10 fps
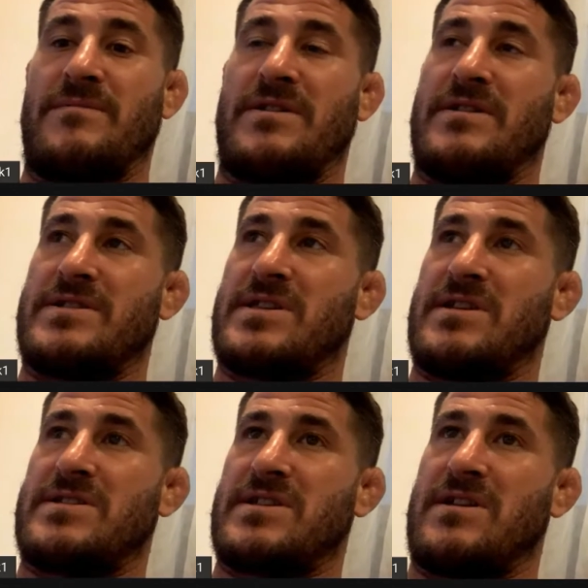And
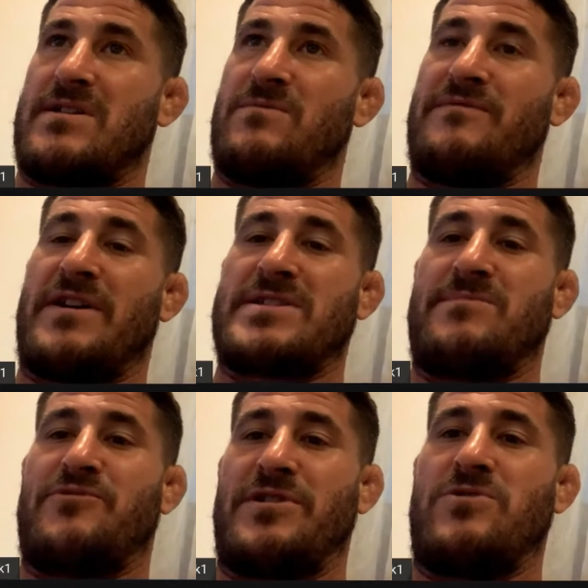it's we've had some
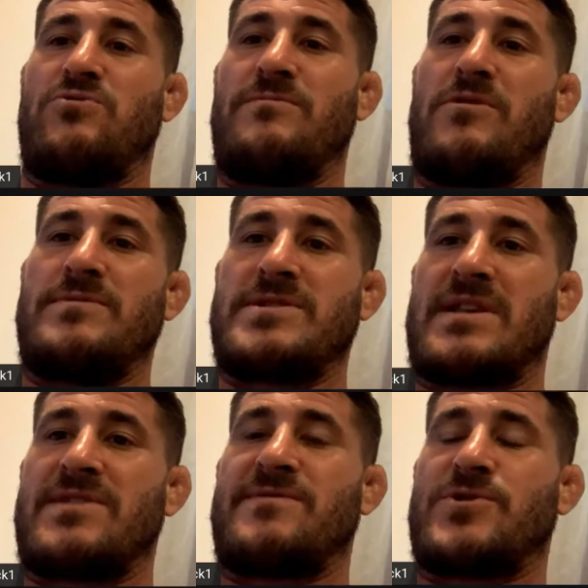pretty cool moments,
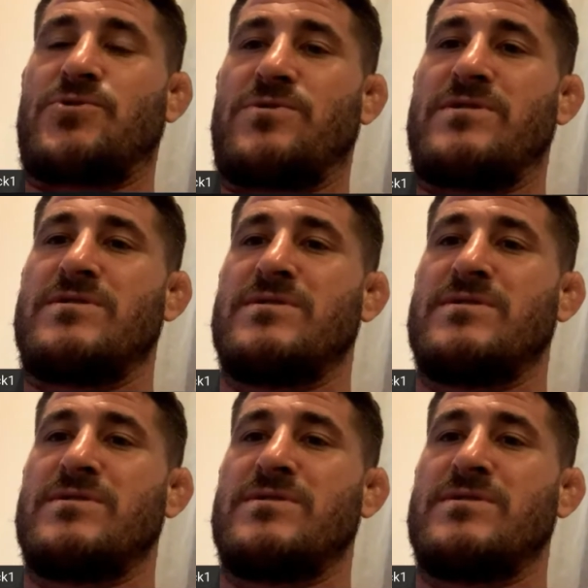that's for sure.